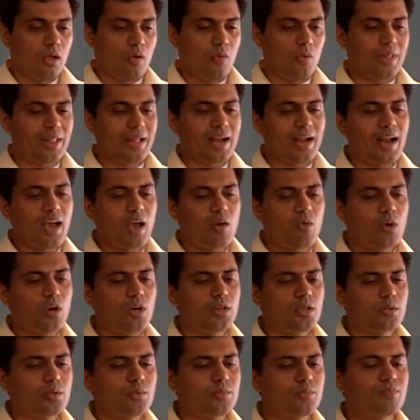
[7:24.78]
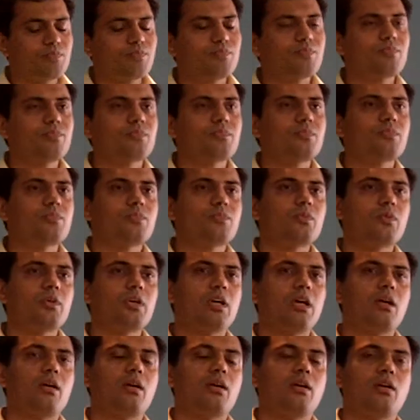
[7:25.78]
With that, I want to,
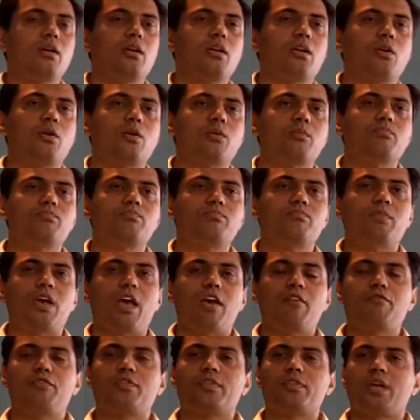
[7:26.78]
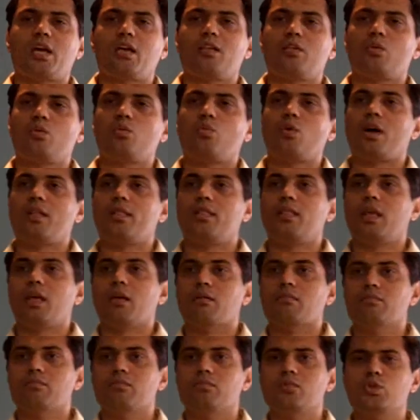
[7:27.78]
you know, emphasize on one
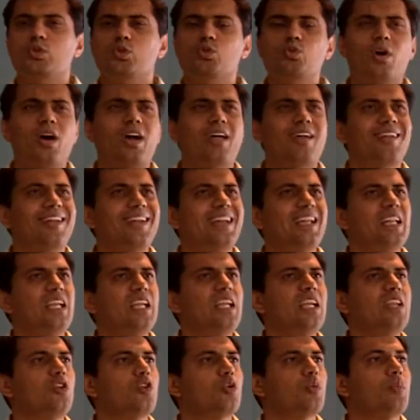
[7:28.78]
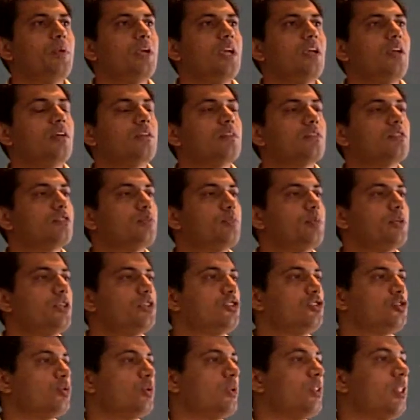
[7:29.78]
thing. Do I really need to be
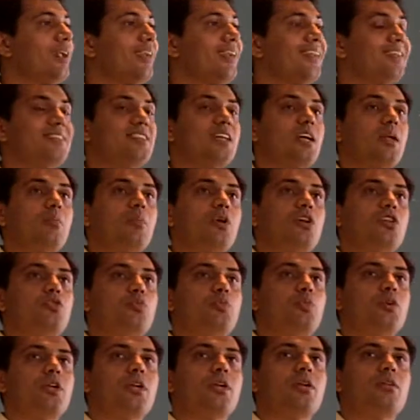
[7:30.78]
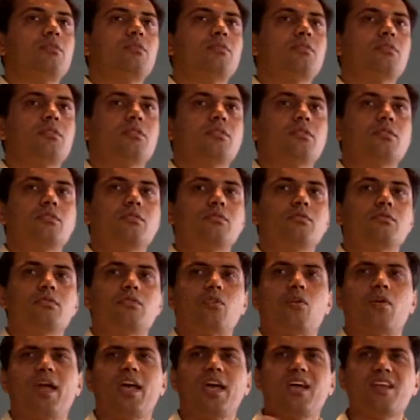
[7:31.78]
spiritual, understand my spirit?
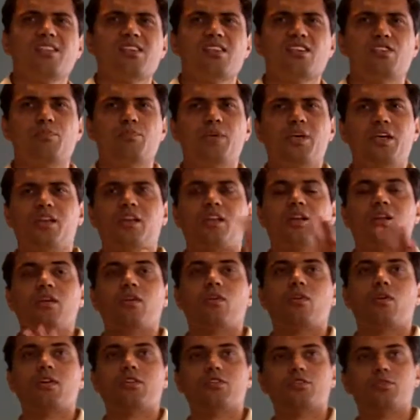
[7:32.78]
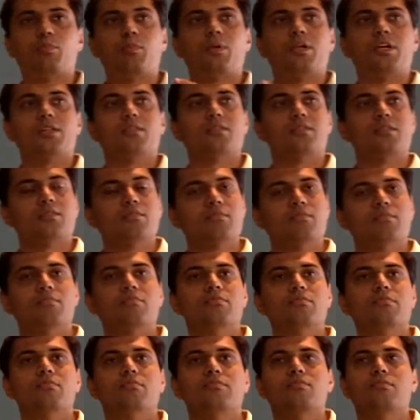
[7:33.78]
Or I can just be in ignorance, bliss,
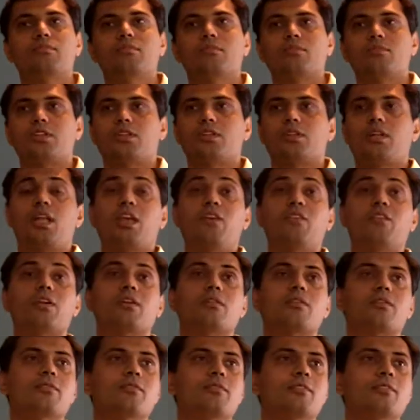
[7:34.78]
just leave it.